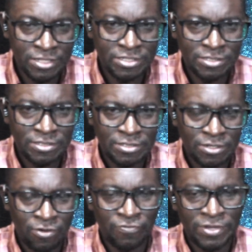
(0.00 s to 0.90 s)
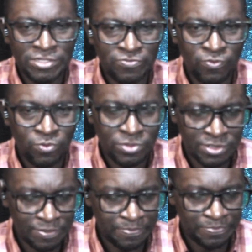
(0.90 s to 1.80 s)
eat of its
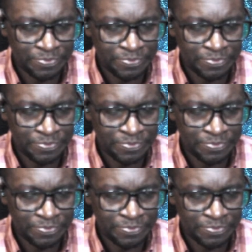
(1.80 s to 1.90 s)
fruit.